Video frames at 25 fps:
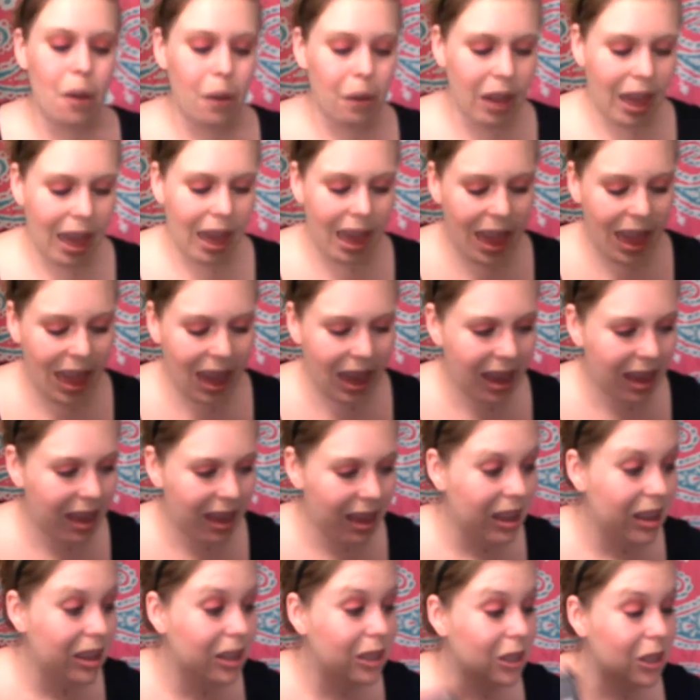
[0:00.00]
Okay,
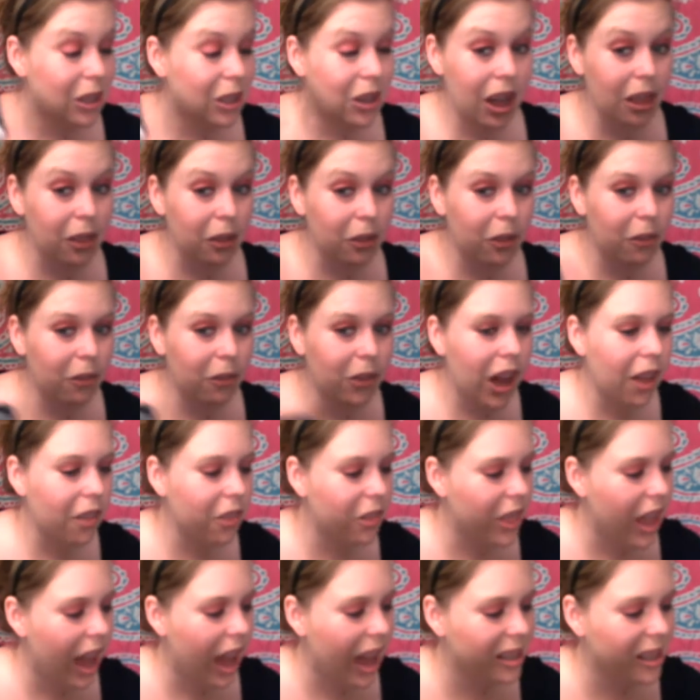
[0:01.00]
so now that we've got
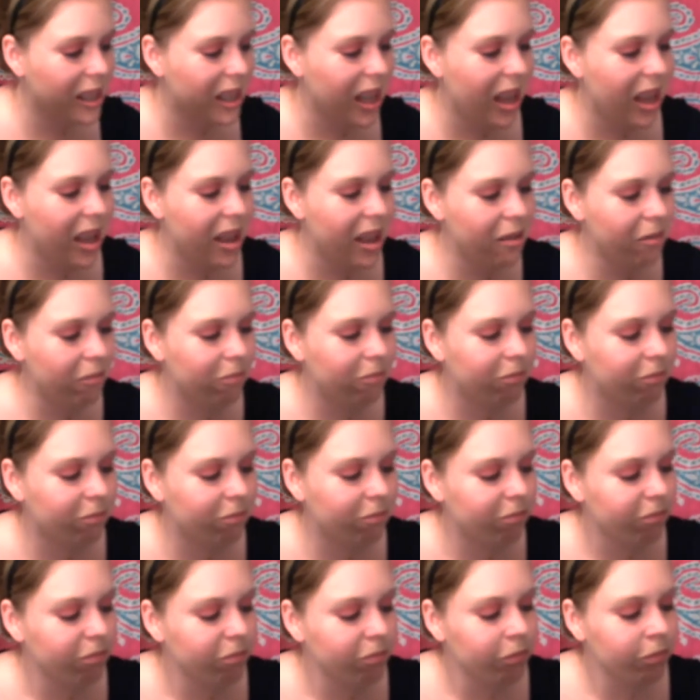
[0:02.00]
that done,
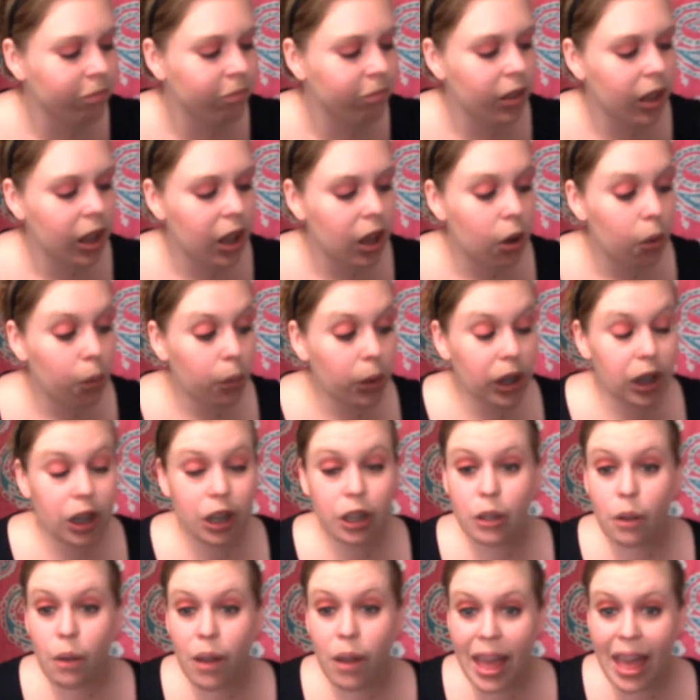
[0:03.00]
we're going
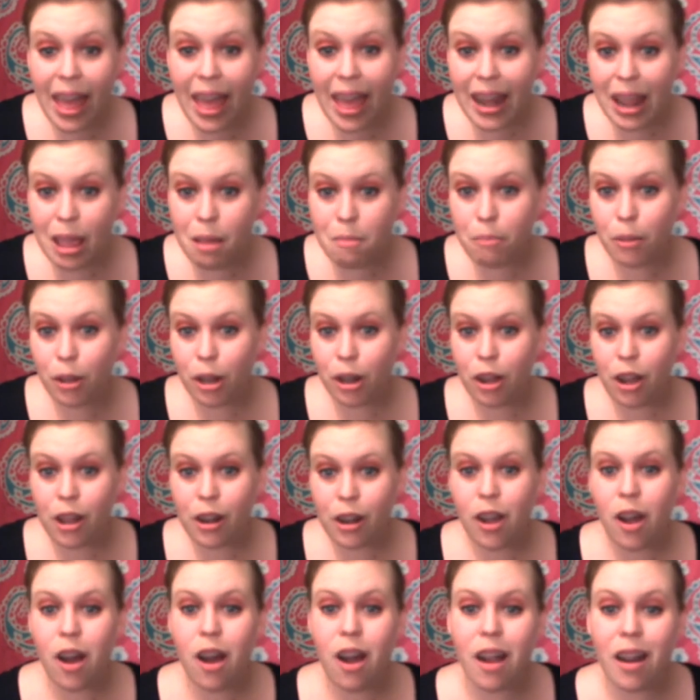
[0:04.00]
to go ahead and put on
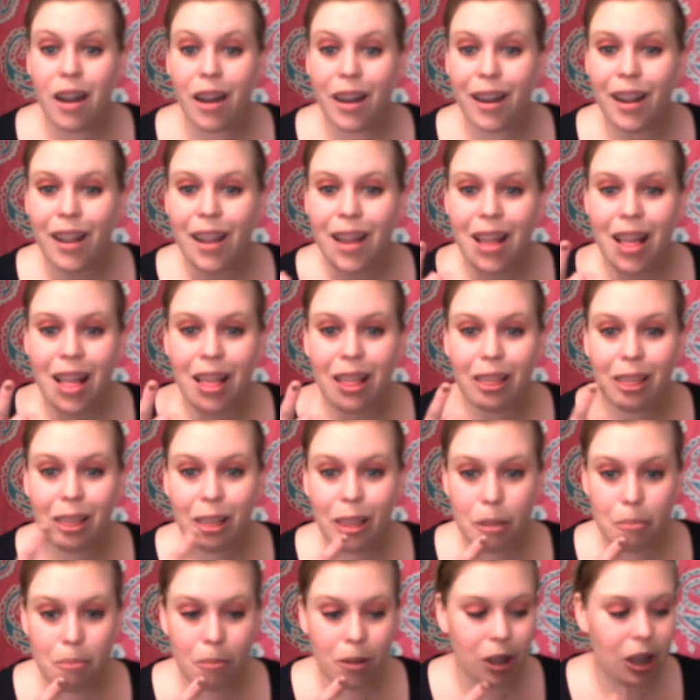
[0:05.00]
our
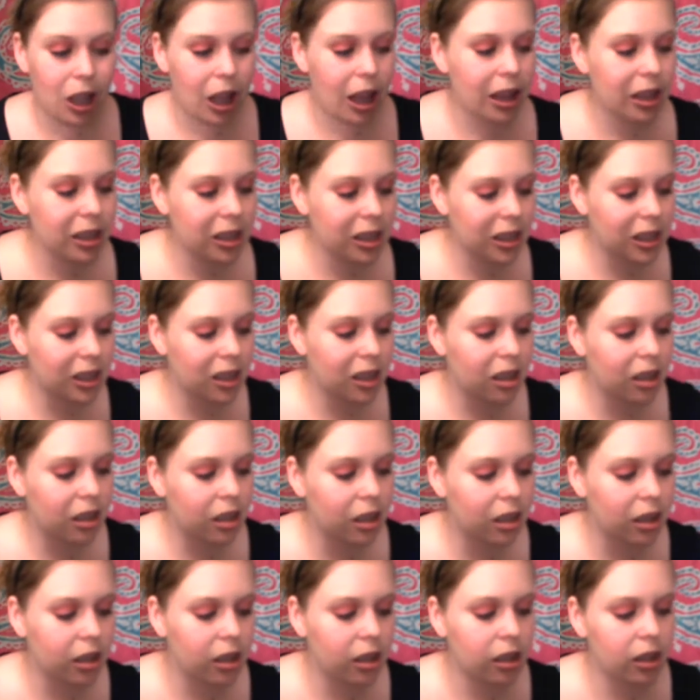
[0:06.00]
lip gloss.
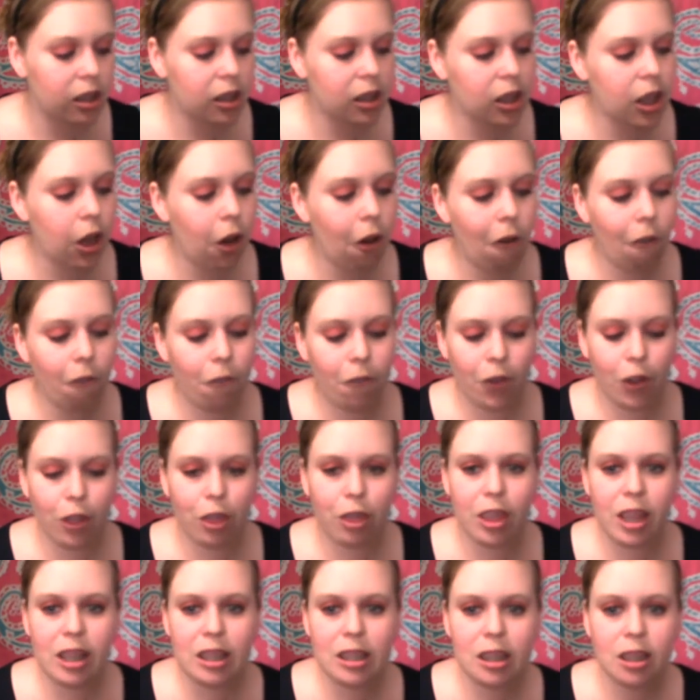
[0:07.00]
So for
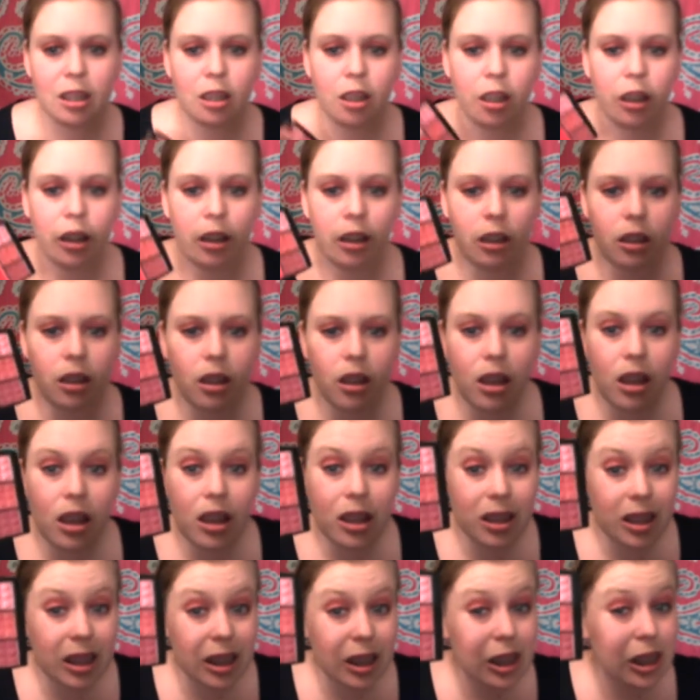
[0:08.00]
this look,
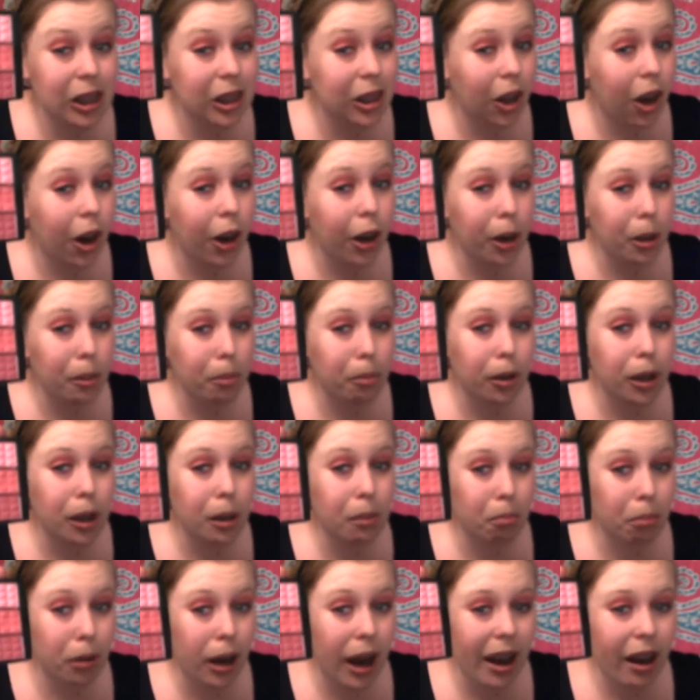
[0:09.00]
since it's already
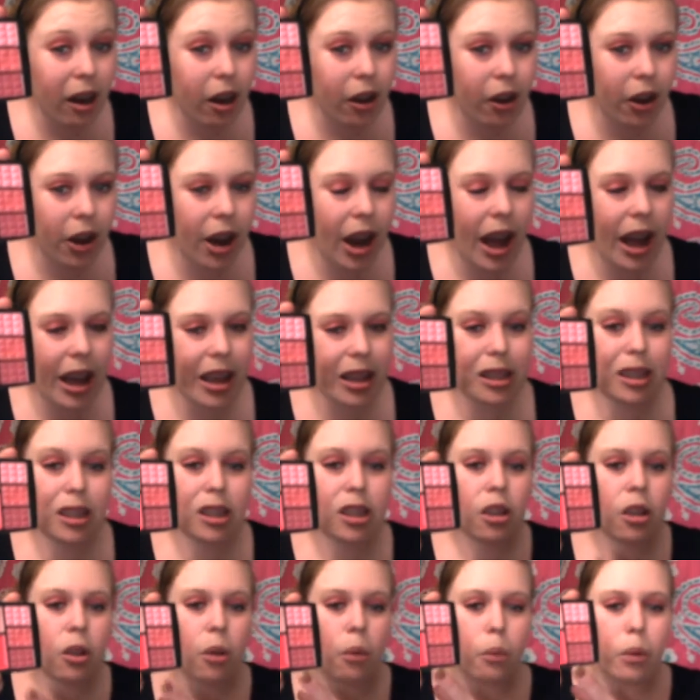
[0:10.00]
pretty bright on our eyes,
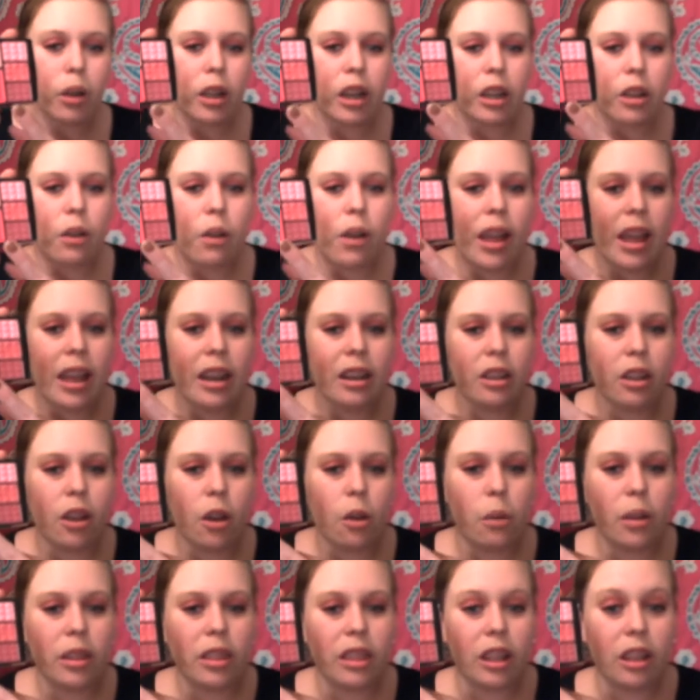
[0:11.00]
we're going to go ahead and
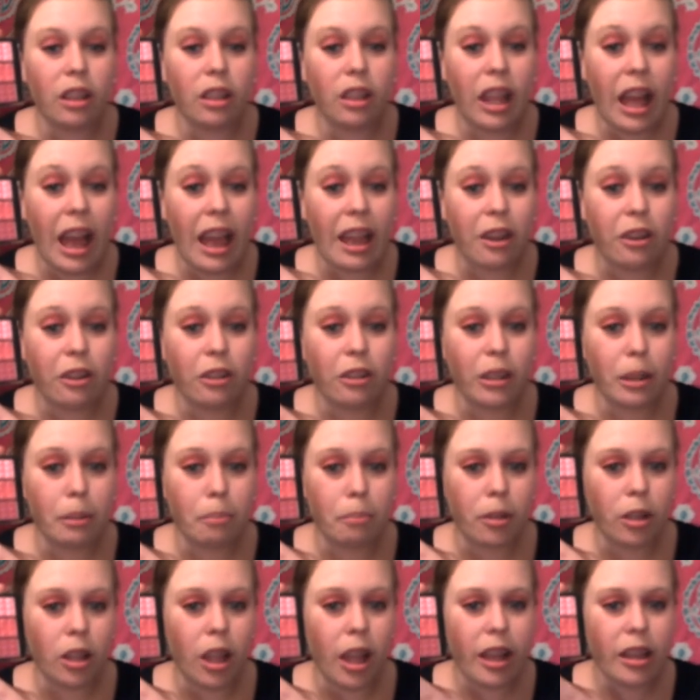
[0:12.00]
go with the lighter
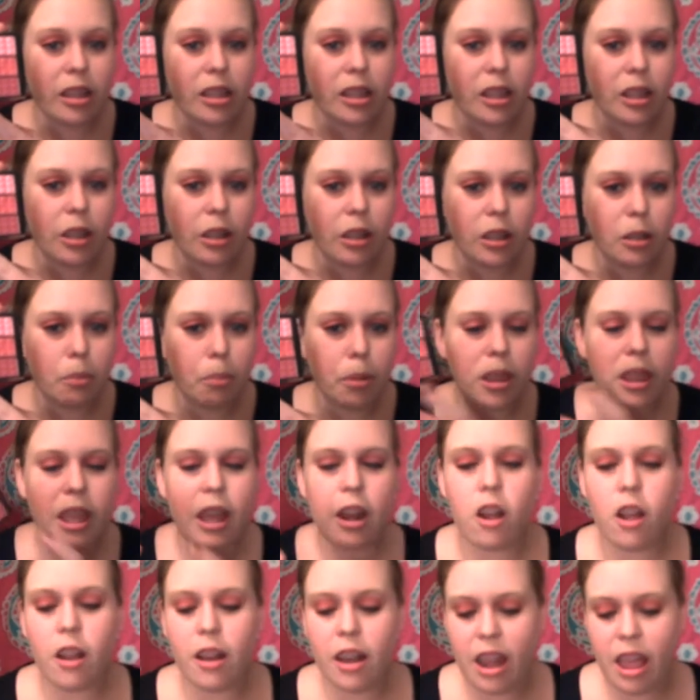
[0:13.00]
lip gloss. So let's put
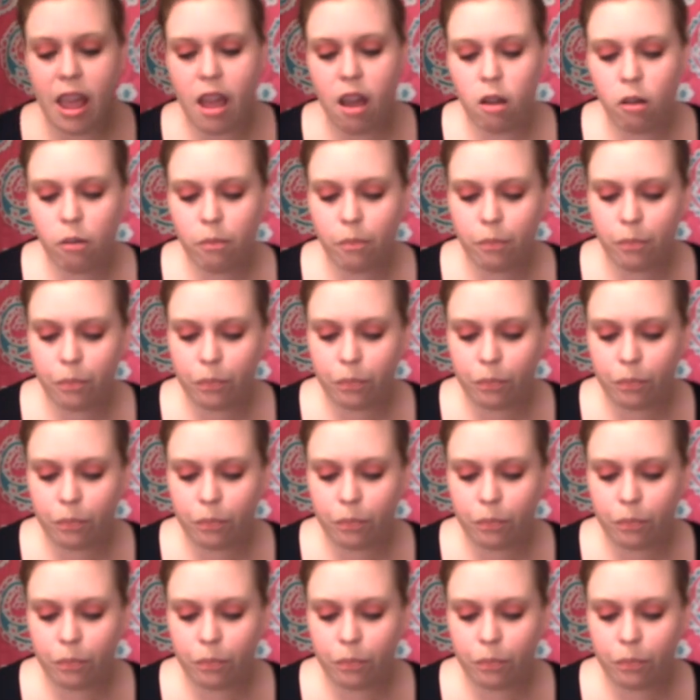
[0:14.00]
that on now.